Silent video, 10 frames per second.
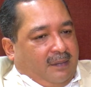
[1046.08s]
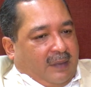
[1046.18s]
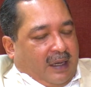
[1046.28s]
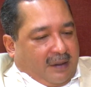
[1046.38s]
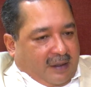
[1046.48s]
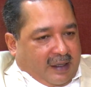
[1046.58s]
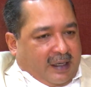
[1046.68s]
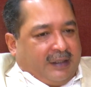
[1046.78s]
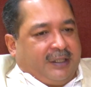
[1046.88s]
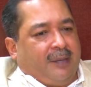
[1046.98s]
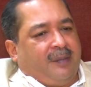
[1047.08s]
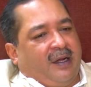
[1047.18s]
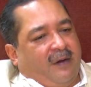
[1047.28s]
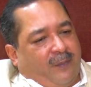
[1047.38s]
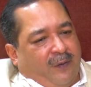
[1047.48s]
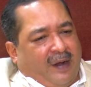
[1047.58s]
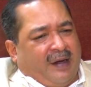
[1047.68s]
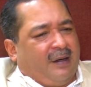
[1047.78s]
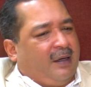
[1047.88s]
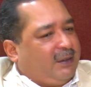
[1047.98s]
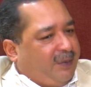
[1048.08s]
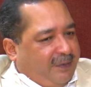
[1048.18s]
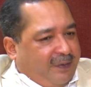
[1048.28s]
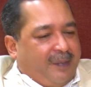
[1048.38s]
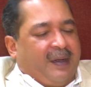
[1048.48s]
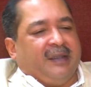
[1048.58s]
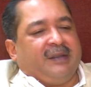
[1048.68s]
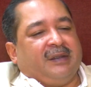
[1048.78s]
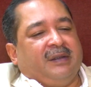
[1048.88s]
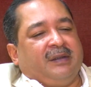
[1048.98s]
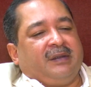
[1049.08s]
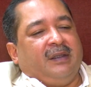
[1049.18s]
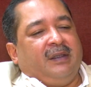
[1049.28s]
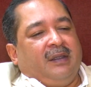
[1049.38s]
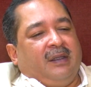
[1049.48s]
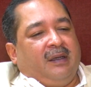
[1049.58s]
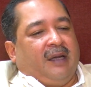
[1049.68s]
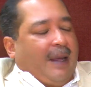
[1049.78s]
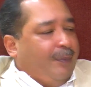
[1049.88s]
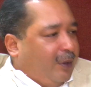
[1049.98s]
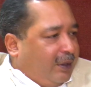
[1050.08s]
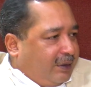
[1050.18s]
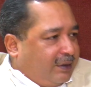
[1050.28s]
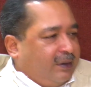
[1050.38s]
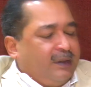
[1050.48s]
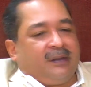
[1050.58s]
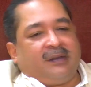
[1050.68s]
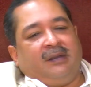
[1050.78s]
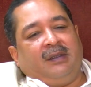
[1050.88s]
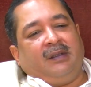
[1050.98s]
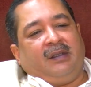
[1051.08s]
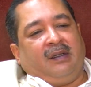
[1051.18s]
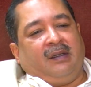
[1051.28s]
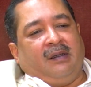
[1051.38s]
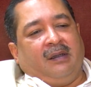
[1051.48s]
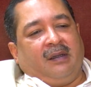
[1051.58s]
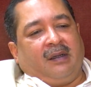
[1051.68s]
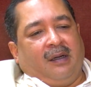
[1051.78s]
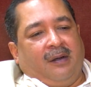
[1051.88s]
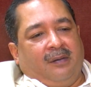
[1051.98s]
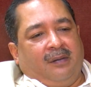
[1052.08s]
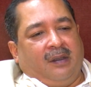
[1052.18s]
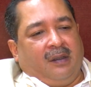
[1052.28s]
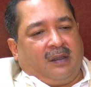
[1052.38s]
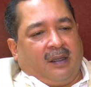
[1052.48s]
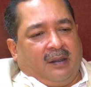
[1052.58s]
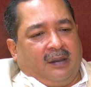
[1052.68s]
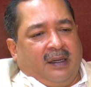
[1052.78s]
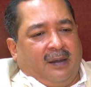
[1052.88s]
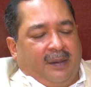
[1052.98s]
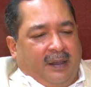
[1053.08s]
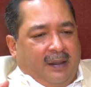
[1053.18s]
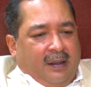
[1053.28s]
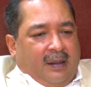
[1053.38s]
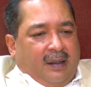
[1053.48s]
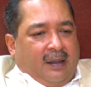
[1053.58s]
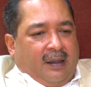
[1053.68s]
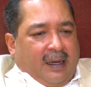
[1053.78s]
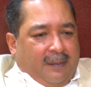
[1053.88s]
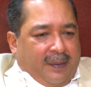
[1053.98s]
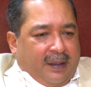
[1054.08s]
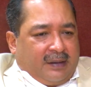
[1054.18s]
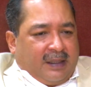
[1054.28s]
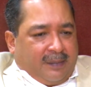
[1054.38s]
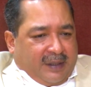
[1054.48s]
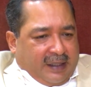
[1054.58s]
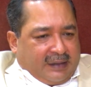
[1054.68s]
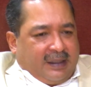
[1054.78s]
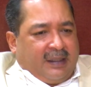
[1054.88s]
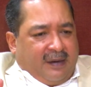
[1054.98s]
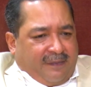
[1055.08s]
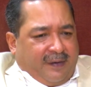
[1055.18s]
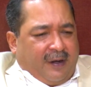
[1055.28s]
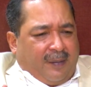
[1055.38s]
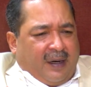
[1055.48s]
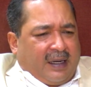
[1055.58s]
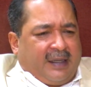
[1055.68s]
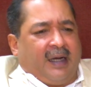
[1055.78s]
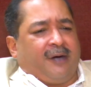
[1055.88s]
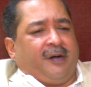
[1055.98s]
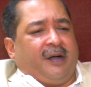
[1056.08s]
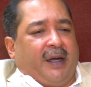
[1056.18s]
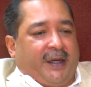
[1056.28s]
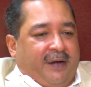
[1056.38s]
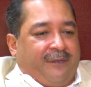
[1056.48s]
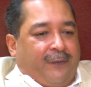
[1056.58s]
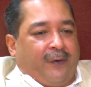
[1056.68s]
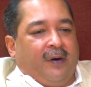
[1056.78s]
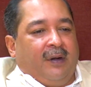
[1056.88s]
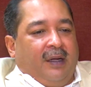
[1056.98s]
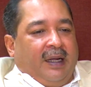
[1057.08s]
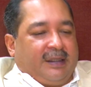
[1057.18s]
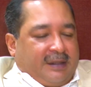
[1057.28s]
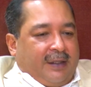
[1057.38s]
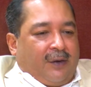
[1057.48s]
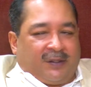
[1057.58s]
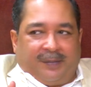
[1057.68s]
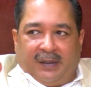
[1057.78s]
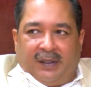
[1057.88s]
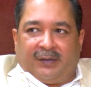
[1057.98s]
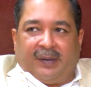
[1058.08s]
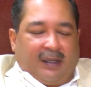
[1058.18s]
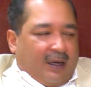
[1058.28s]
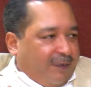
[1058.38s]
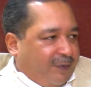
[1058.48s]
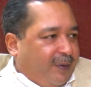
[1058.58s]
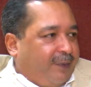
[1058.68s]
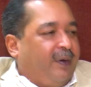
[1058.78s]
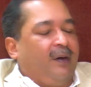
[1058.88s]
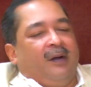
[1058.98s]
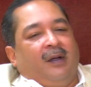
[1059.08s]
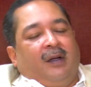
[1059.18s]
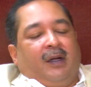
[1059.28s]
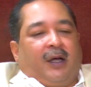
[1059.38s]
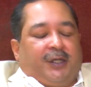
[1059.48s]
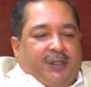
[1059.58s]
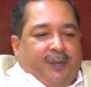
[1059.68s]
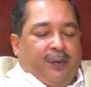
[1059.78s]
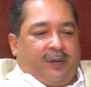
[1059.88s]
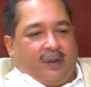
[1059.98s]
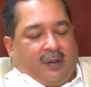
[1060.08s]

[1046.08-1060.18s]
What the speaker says: under NHM, they have provided us with free medicines, ambulances. Now, currently, they'll be helping some tea estate. They have earmarked, I think, 184 estate hospitals where the government will contribute